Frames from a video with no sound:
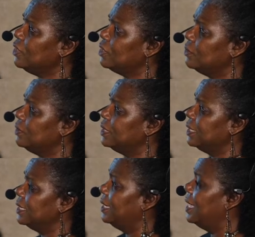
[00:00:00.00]
acrylic.
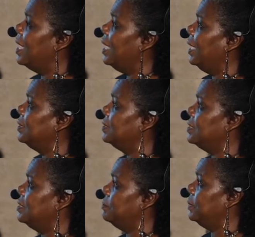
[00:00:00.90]
And this
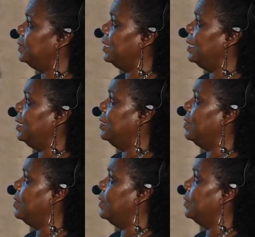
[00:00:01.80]
is a play
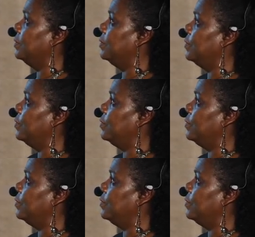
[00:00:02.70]
on